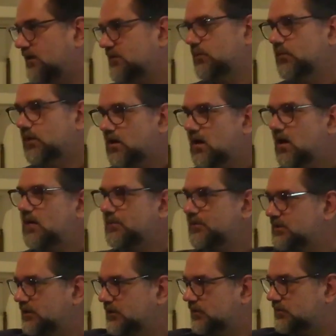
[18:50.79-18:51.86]
So we're
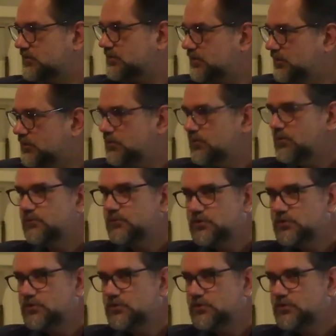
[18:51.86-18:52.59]
accomplishing those two